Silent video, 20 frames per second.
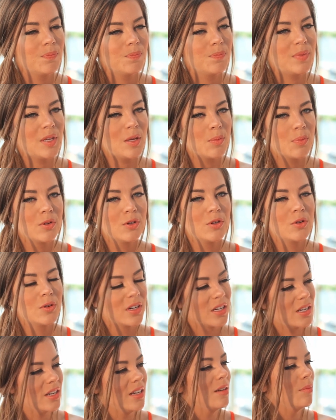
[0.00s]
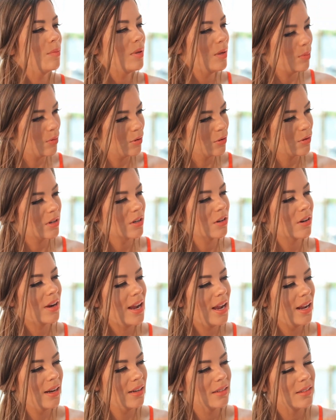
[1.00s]
people who are good and people who are
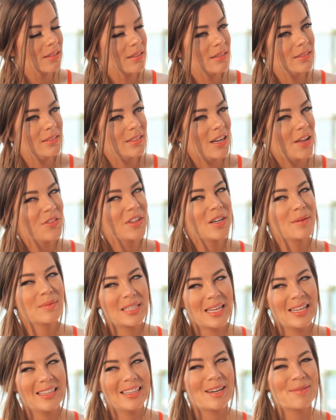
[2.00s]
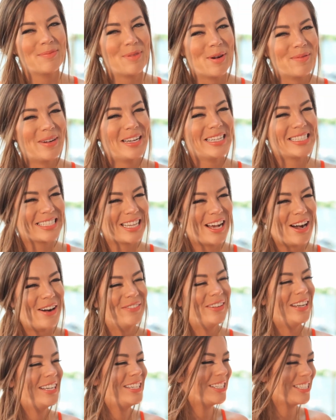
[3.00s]
great. Not that I'm saying that about
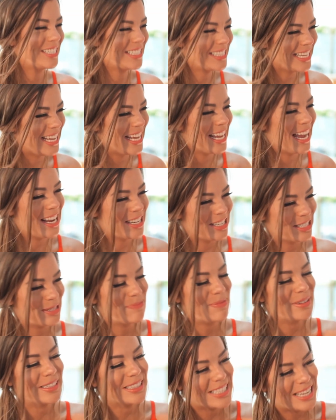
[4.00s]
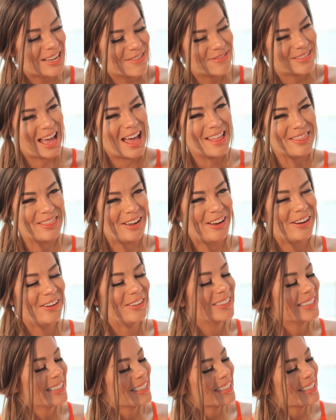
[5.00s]
myself. I just believe that though.